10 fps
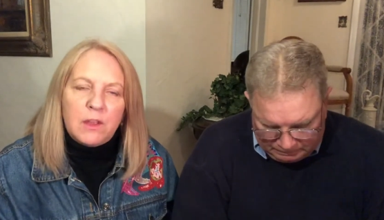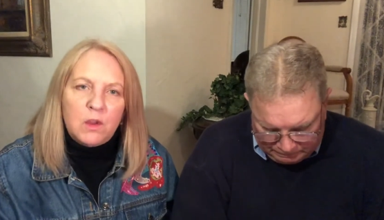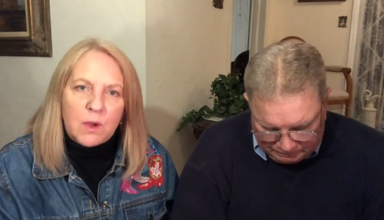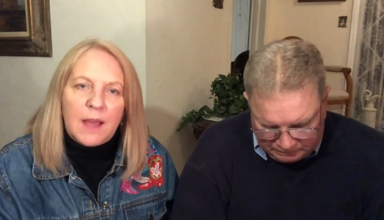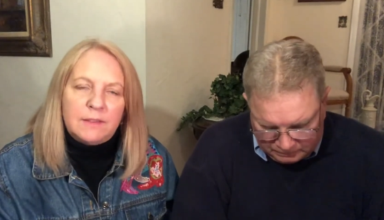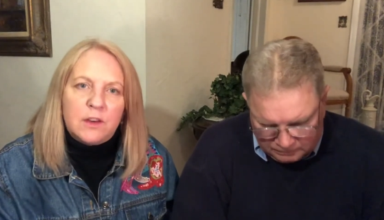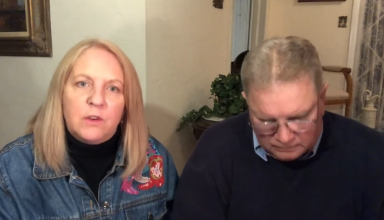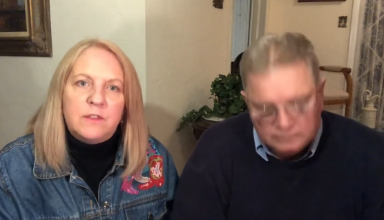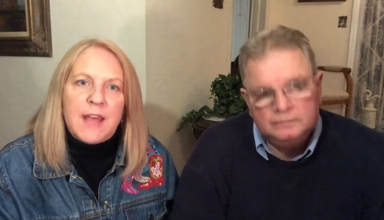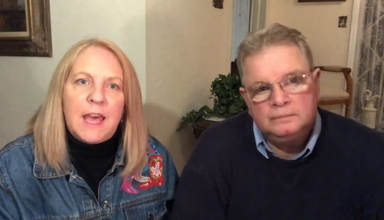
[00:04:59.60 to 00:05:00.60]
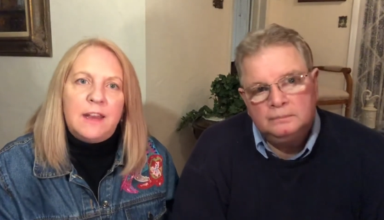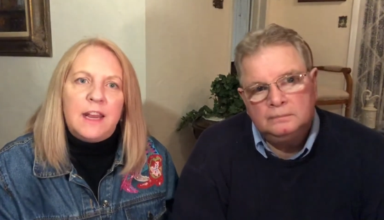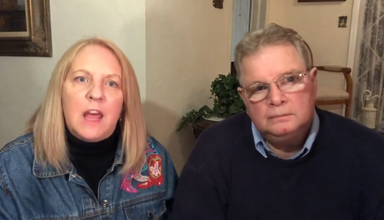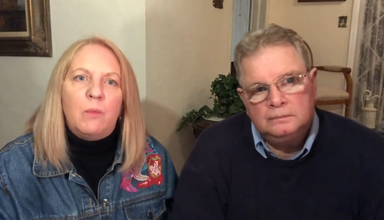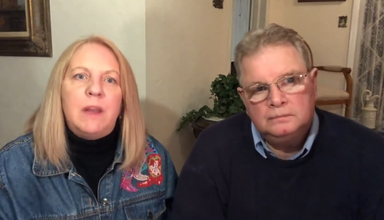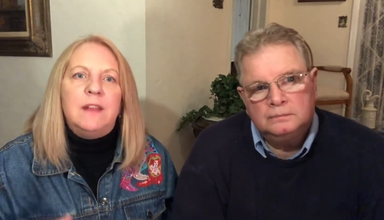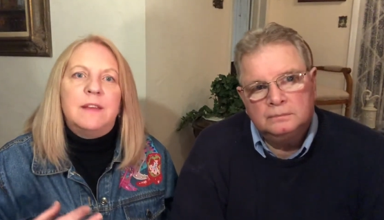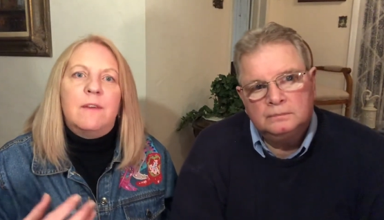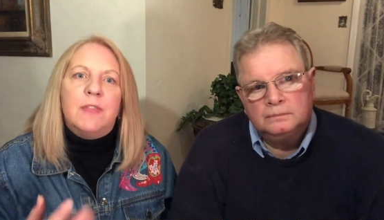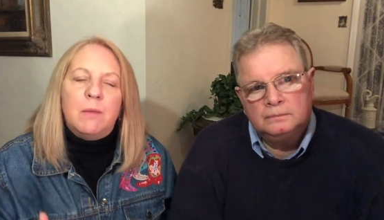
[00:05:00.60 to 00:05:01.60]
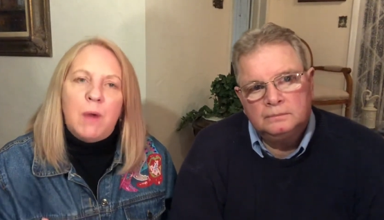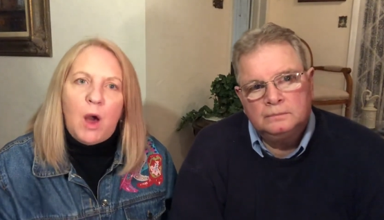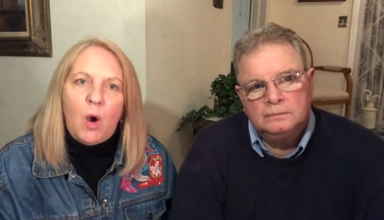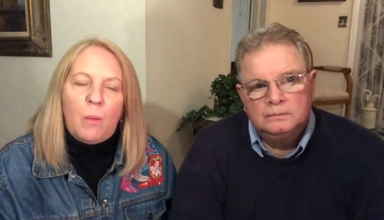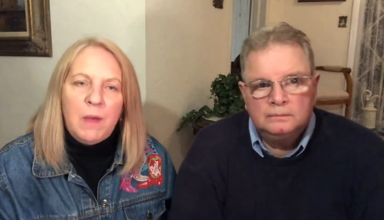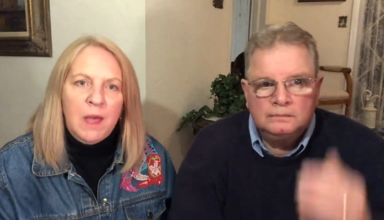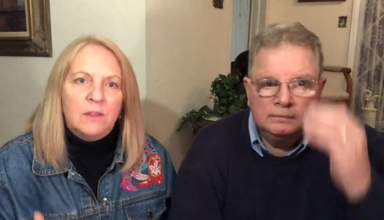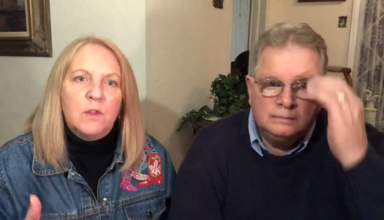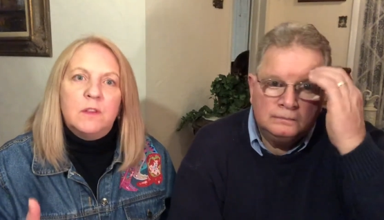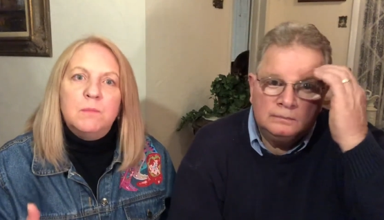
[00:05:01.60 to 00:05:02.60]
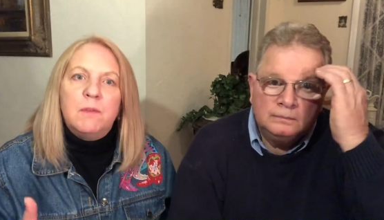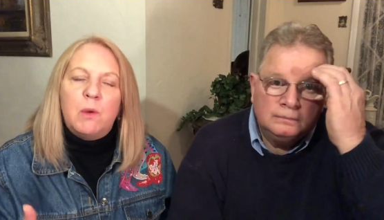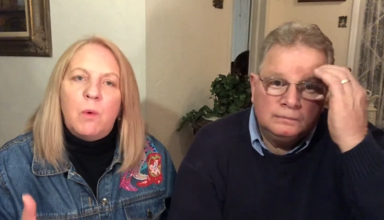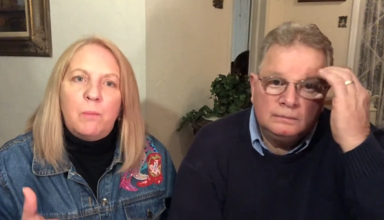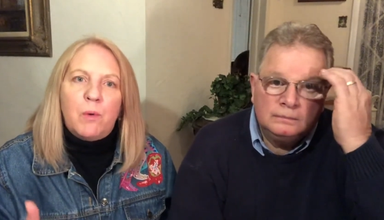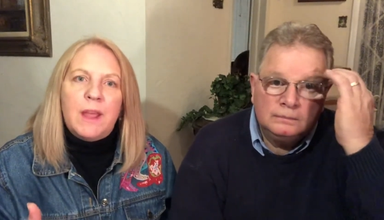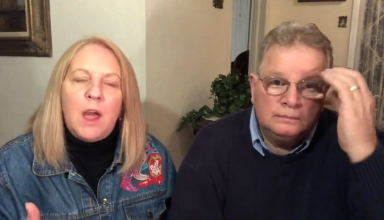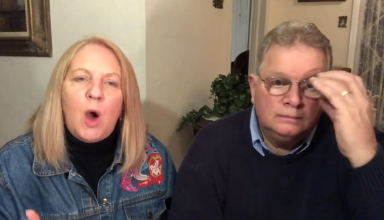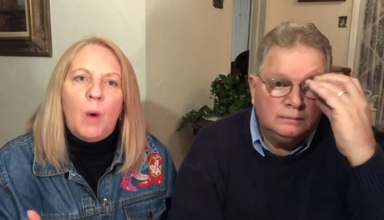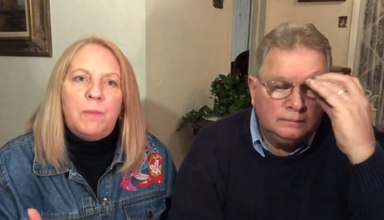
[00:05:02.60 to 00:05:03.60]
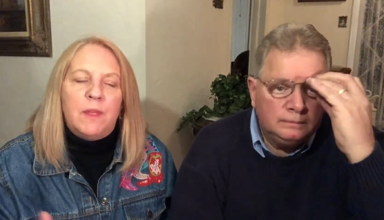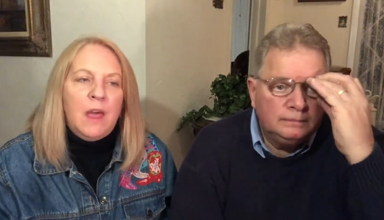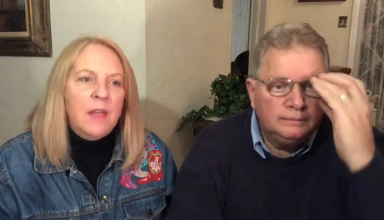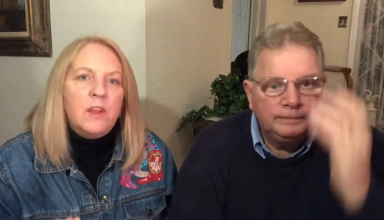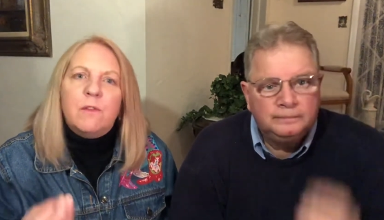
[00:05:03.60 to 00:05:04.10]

Speaker 1: you guys, understanding and we need to give them hope. So this movie will bring hope that they're